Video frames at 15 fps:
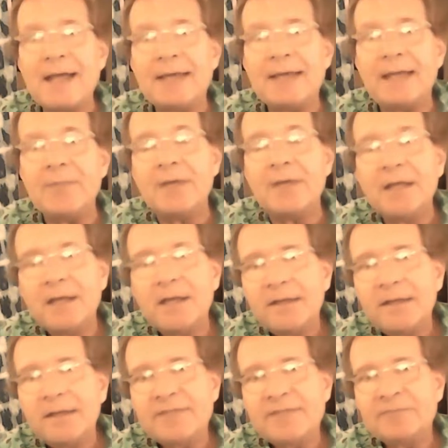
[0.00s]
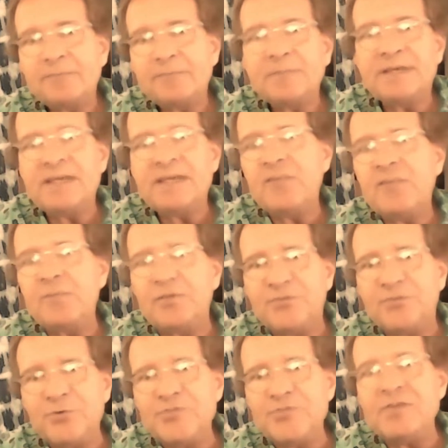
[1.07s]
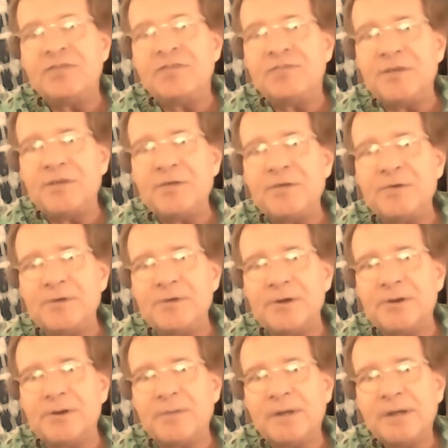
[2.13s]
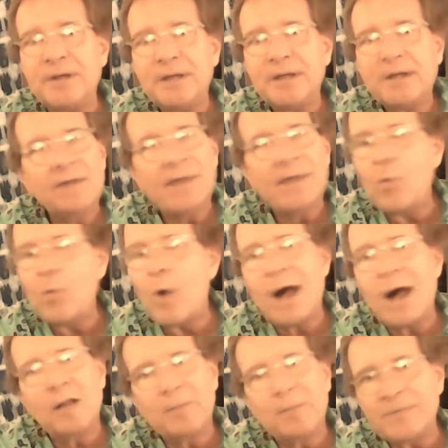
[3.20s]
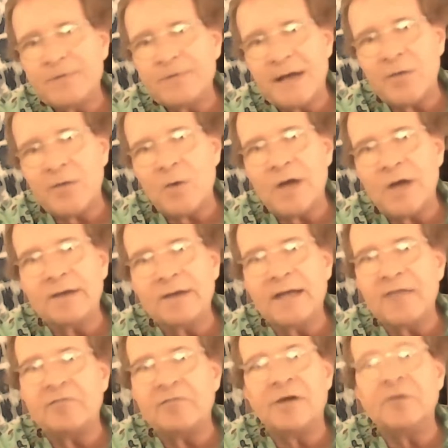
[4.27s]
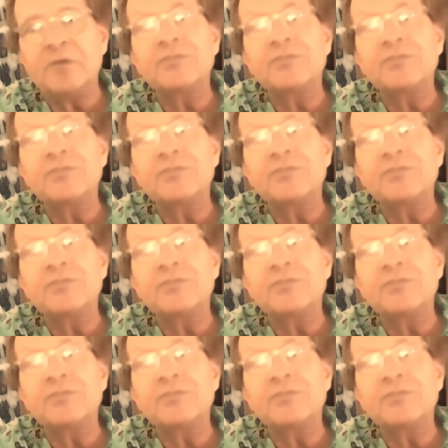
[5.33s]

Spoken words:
game. That's Keith Pasucci's senior year, and they walloped Tonawanda at Vetter